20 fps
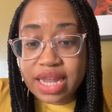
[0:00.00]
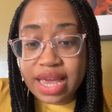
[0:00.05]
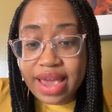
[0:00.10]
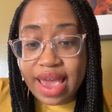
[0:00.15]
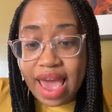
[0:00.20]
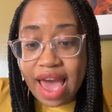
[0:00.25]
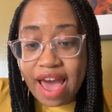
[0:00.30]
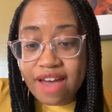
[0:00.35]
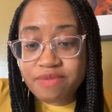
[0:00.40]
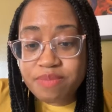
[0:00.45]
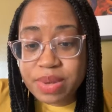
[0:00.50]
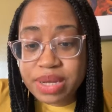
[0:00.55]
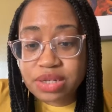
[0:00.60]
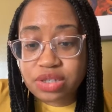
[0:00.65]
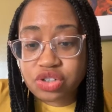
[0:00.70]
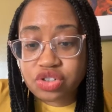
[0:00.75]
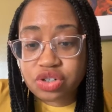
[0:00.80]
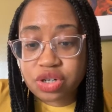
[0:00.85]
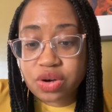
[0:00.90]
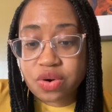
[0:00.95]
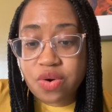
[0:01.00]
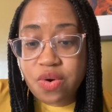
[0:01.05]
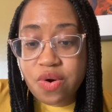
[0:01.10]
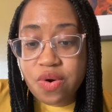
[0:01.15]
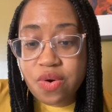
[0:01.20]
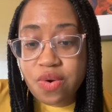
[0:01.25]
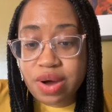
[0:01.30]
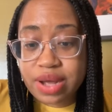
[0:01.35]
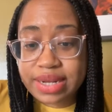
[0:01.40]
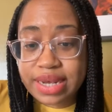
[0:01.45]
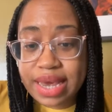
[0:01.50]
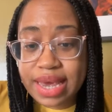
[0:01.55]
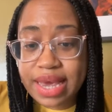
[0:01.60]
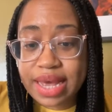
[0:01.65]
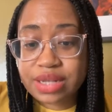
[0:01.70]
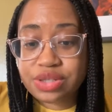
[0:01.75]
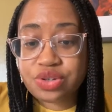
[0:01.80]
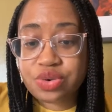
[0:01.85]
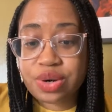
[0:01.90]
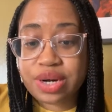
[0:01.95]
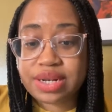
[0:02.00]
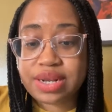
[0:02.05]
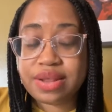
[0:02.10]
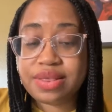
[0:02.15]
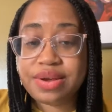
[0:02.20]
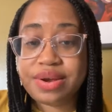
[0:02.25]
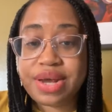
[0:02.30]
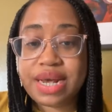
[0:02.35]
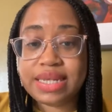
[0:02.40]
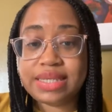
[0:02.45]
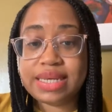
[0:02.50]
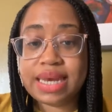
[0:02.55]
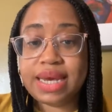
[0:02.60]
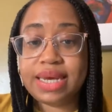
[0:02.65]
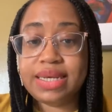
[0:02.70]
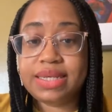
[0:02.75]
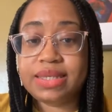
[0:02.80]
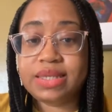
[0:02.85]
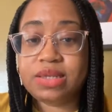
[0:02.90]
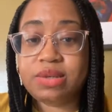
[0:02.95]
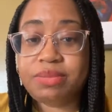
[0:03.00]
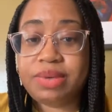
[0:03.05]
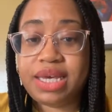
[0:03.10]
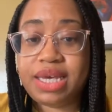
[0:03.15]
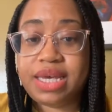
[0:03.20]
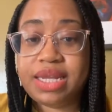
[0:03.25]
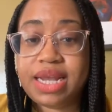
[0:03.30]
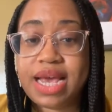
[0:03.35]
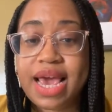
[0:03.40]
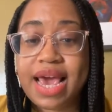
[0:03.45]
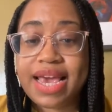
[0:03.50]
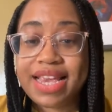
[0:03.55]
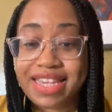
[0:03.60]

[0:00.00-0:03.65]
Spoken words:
like have Benadryl on hand or another antihistamine?